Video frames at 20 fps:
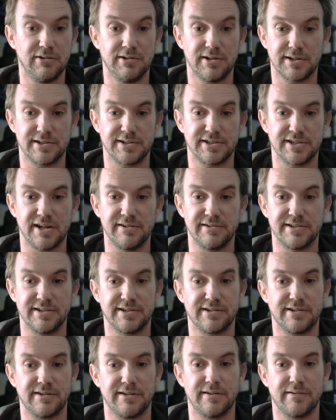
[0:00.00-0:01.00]
You can change
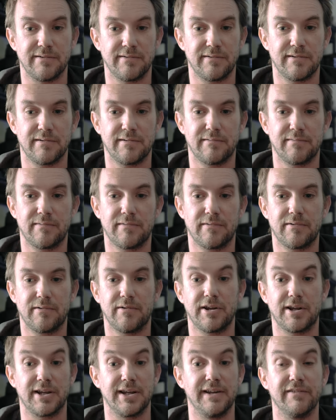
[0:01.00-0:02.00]
it to,
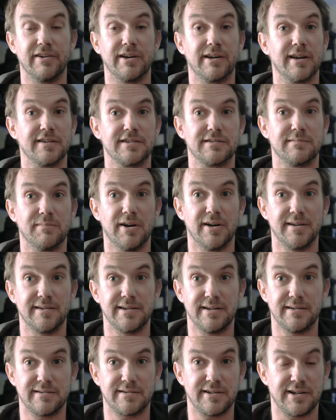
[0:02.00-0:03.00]
you can even customize
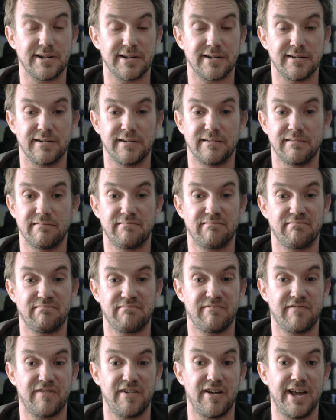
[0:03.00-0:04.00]
it so you can
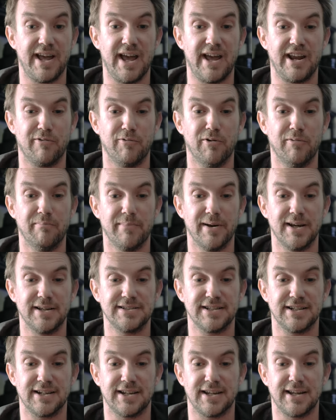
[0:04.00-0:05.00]
fly it how you want
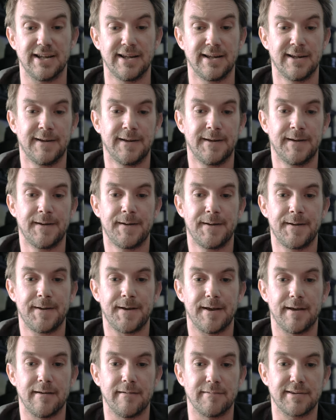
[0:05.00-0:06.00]
basically.
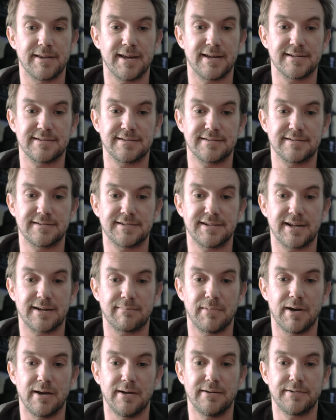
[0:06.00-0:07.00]
And so that's the
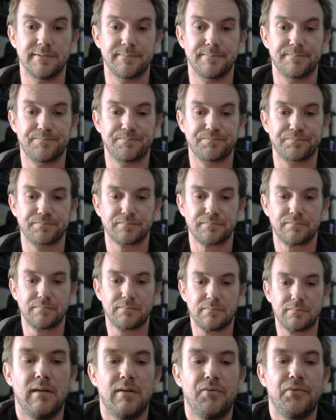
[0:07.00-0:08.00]
stick mode.
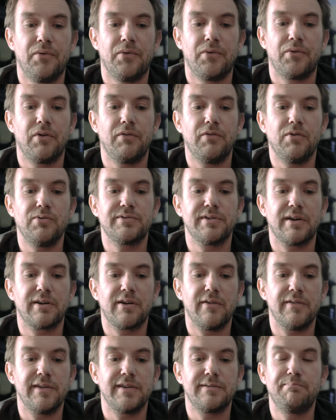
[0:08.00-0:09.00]
So we've also
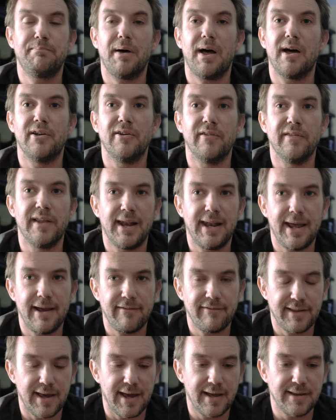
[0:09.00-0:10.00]
got this button on the
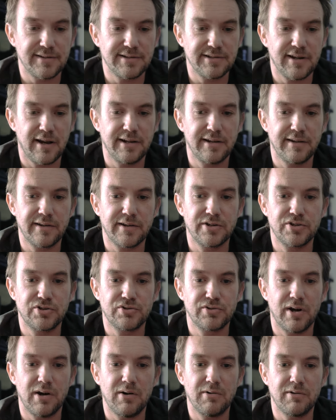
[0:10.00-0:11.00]
left-hand side of the
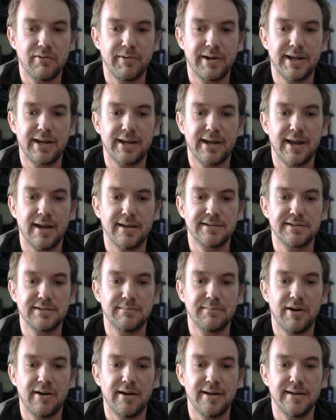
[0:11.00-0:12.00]
control that we can
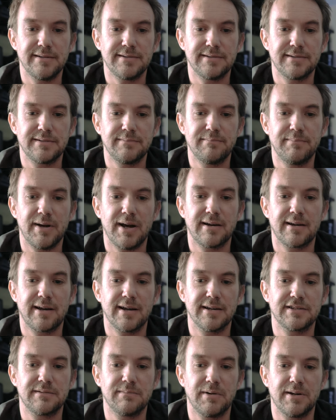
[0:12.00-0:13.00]
customise, button
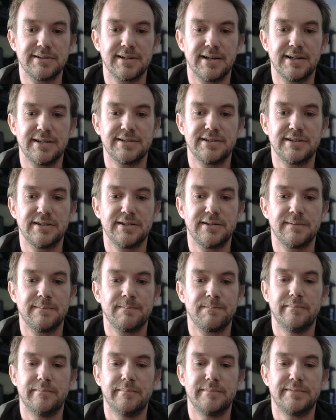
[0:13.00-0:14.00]
customisation,
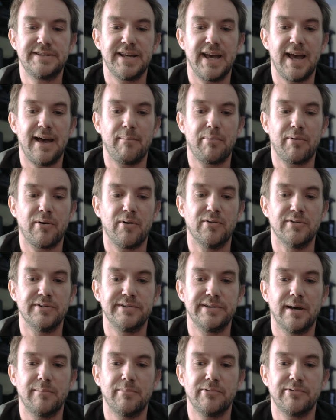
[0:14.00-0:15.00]
tap or
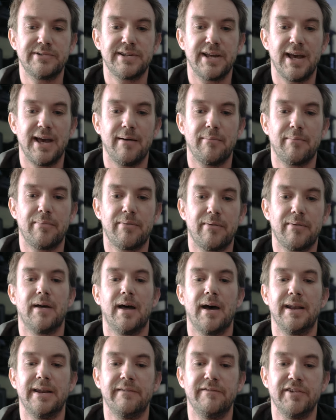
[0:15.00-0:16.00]
double tap.
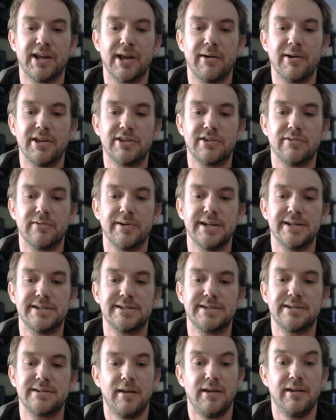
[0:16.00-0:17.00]
And if you go into
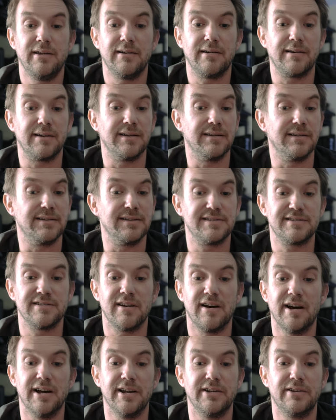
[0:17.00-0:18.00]
each, you can
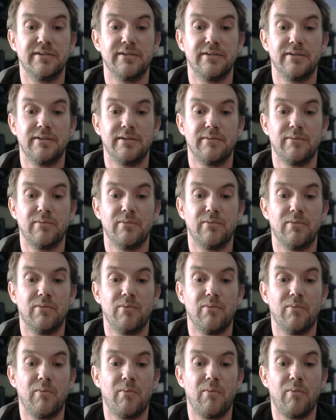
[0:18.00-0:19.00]
decide
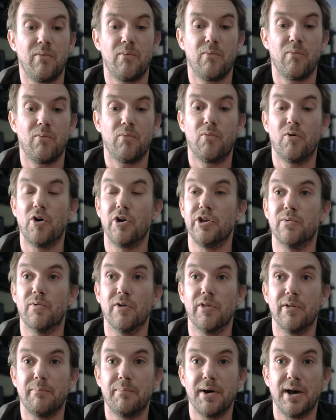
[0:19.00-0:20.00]
what you
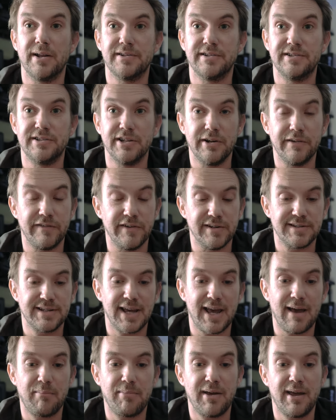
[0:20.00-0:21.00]
want the button to do if you
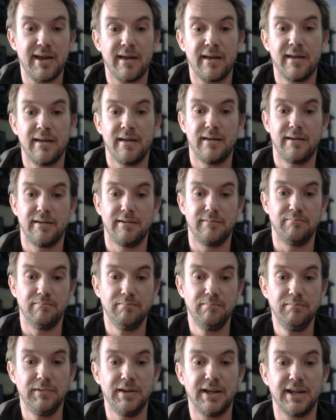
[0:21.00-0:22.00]
tap it.
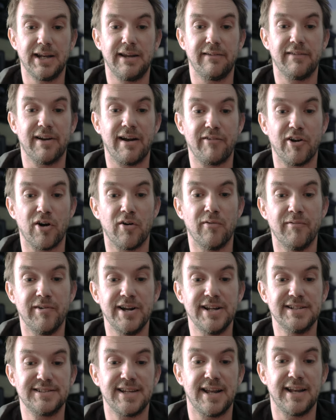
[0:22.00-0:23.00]
You can either have it on
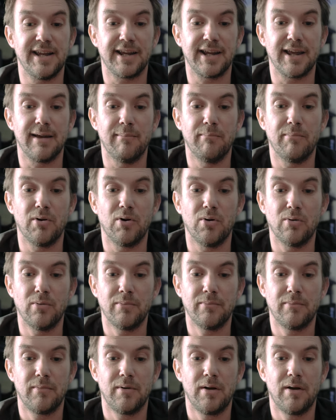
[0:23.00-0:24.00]
recenter gimbal,
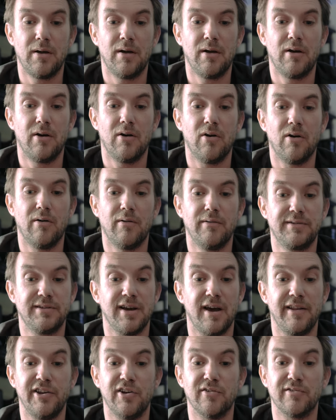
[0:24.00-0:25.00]

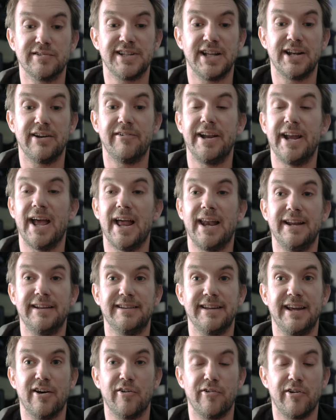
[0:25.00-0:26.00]
turn the auxiliary
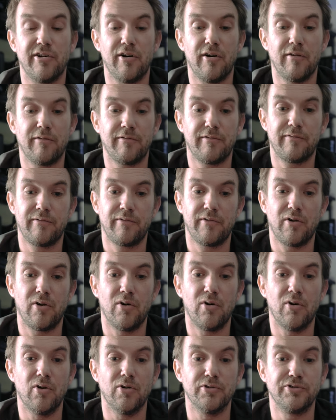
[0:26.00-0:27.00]
LED on and off,
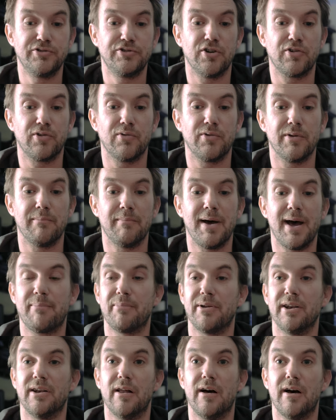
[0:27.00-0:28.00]
or toggle the
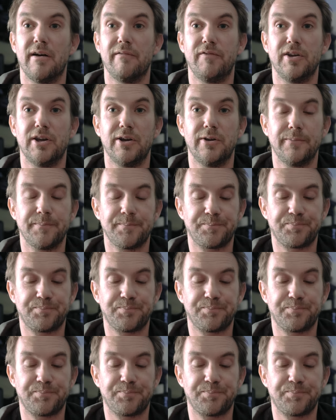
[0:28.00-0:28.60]
map and live view.